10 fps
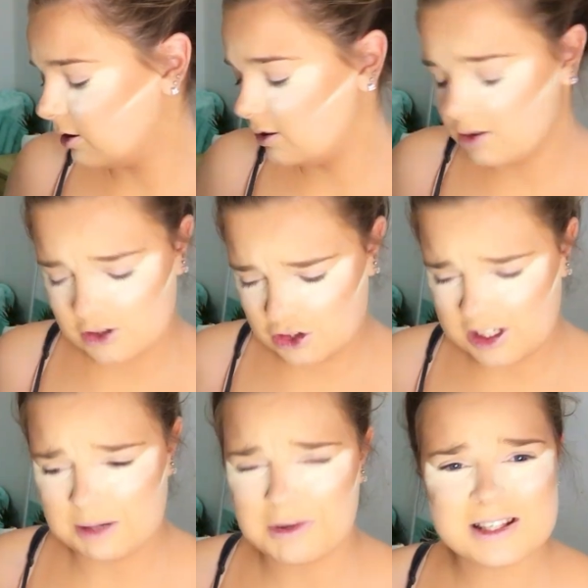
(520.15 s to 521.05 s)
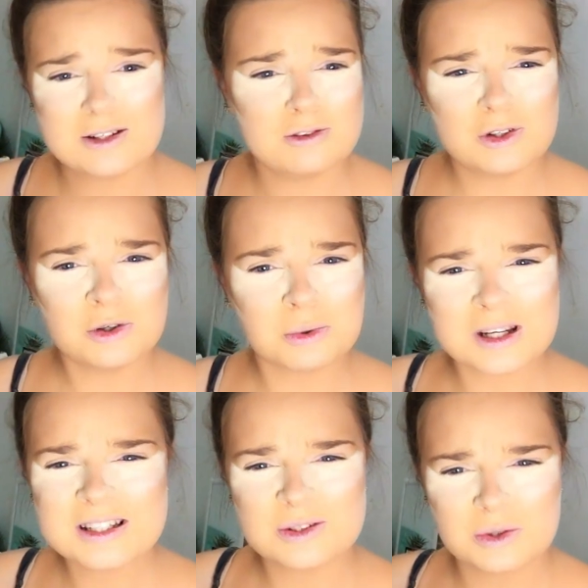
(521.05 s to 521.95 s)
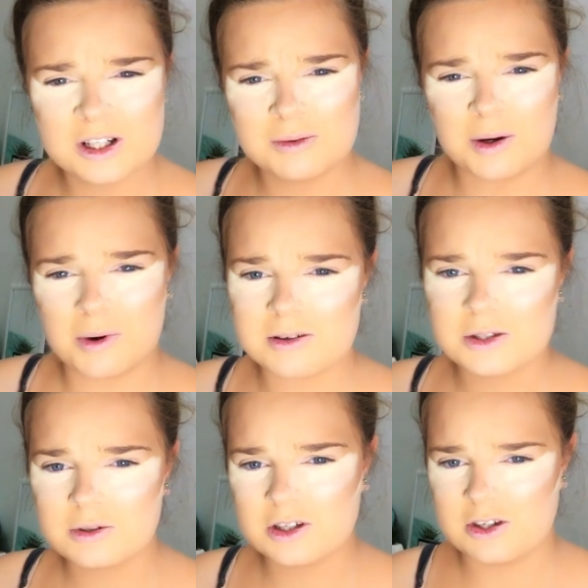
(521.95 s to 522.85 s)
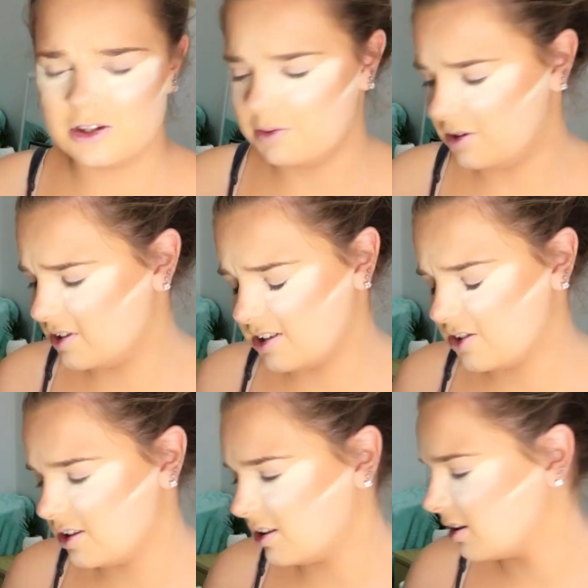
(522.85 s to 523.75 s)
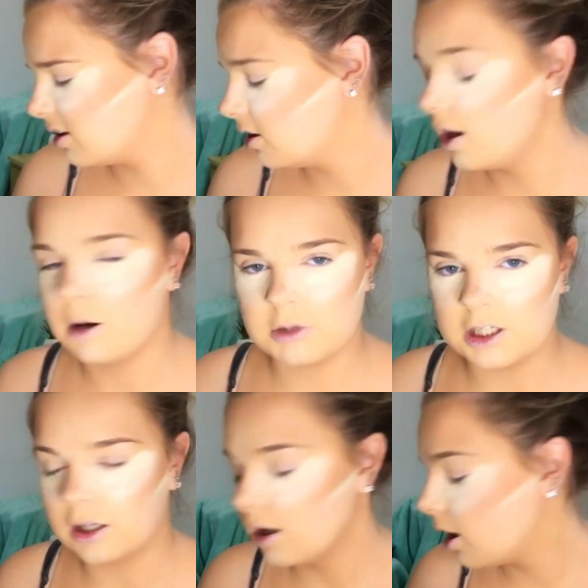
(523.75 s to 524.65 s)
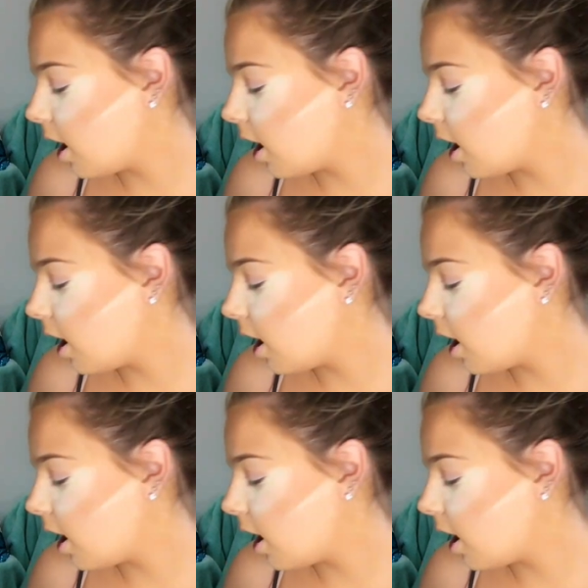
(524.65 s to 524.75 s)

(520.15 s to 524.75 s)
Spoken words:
I'm not shitting myself at all. What are you talking about? Why would you accuse me of such a thing? I'm kidding.